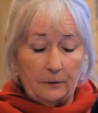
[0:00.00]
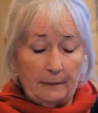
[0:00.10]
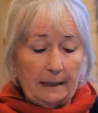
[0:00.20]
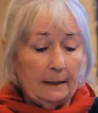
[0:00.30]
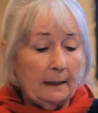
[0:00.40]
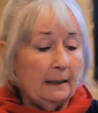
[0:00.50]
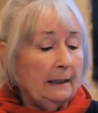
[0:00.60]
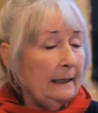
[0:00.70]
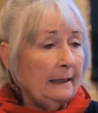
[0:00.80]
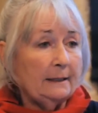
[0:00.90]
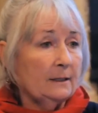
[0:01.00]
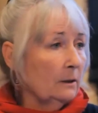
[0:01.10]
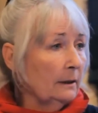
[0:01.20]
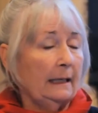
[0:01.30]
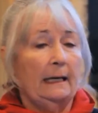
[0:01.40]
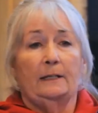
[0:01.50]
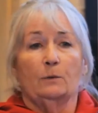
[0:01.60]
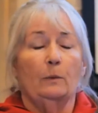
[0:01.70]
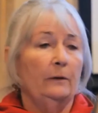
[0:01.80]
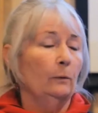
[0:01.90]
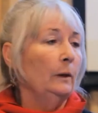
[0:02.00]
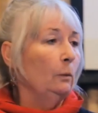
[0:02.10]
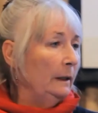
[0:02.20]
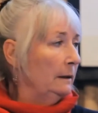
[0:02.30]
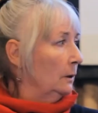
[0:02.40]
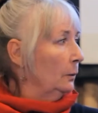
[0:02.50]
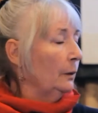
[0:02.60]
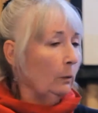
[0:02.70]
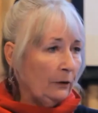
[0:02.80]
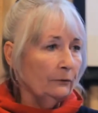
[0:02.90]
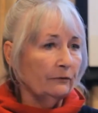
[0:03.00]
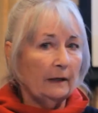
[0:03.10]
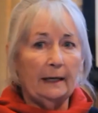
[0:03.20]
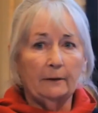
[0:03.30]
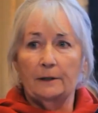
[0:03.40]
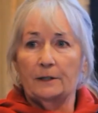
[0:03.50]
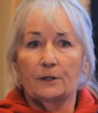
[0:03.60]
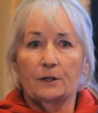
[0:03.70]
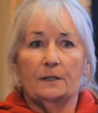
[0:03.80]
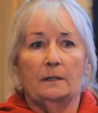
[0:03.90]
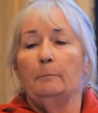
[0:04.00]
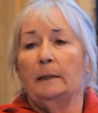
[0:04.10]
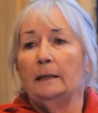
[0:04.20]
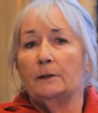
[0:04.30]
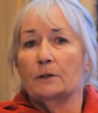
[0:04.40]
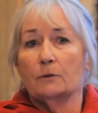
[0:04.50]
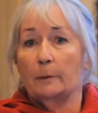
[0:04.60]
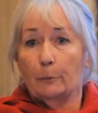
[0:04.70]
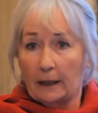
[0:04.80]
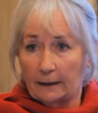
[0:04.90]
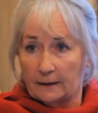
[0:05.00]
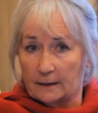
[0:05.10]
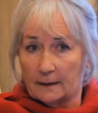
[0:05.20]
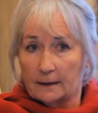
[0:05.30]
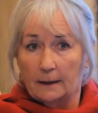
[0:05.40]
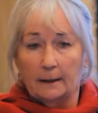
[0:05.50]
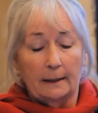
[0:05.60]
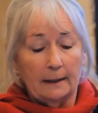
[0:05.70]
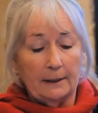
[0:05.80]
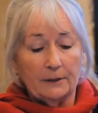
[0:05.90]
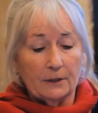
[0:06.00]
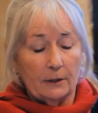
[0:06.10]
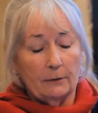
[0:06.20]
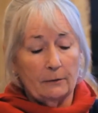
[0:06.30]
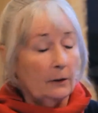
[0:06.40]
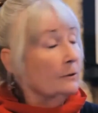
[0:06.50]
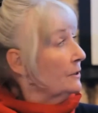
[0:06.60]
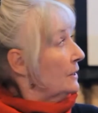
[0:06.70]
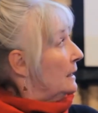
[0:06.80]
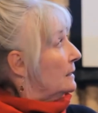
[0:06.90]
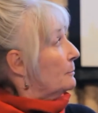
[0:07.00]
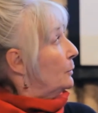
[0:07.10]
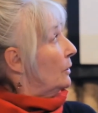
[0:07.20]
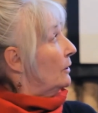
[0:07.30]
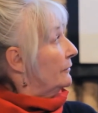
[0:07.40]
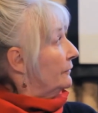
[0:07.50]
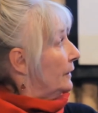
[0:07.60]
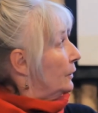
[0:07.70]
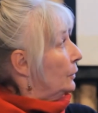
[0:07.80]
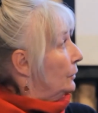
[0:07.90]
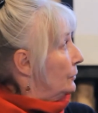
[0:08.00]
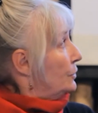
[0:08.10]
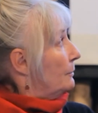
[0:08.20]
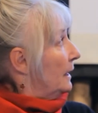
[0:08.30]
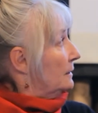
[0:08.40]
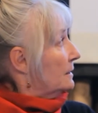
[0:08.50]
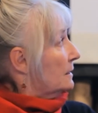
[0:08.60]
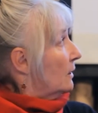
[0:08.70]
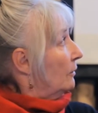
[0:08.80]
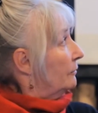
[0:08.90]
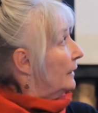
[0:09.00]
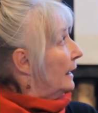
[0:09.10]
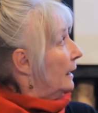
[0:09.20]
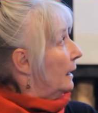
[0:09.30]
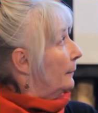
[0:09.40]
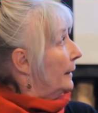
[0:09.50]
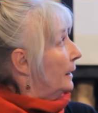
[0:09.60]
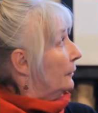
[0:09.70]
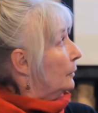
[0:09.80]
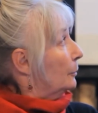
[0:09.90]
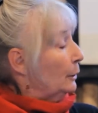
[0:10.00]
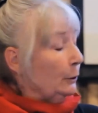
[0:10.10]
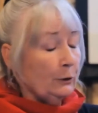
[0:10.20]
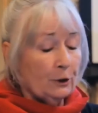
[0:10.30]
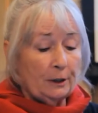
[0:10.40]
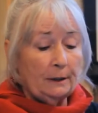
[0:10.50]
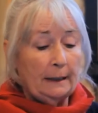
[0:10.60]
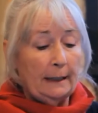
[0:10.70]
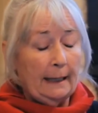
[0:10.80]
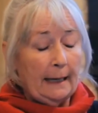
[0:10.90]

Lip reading: in the media, it's not a case whether we will or we won't flare, it's just simply industry practice. And so those things put off huge amounts of aerial pollution,